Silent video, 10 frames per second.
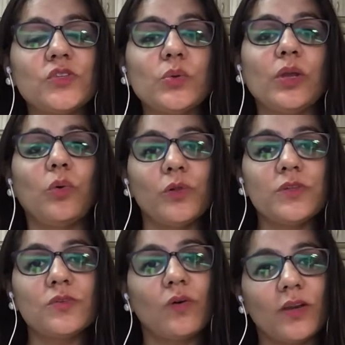You can
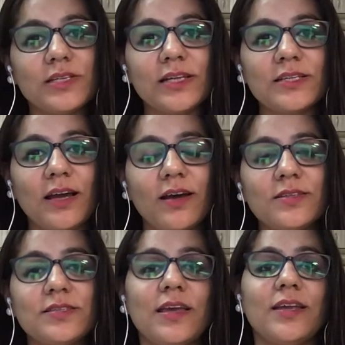also contact
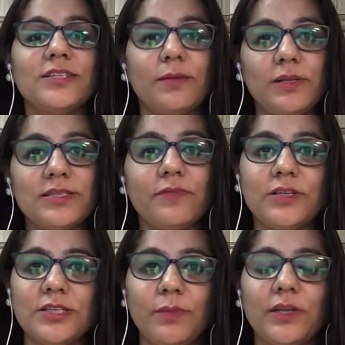us at
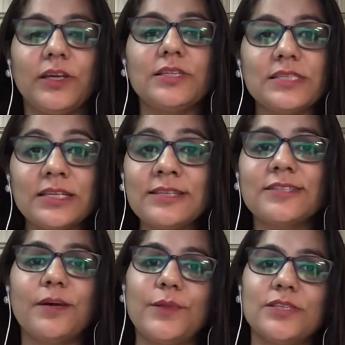77996
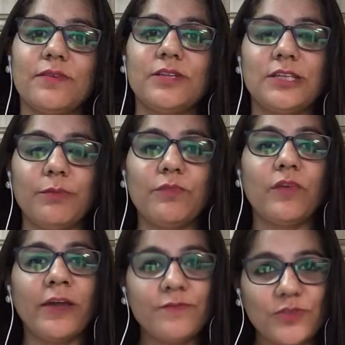
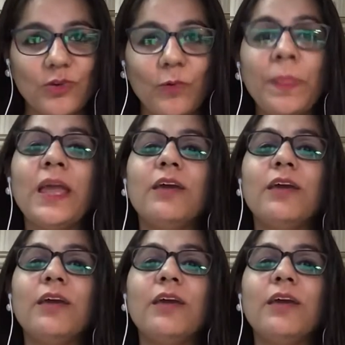77550.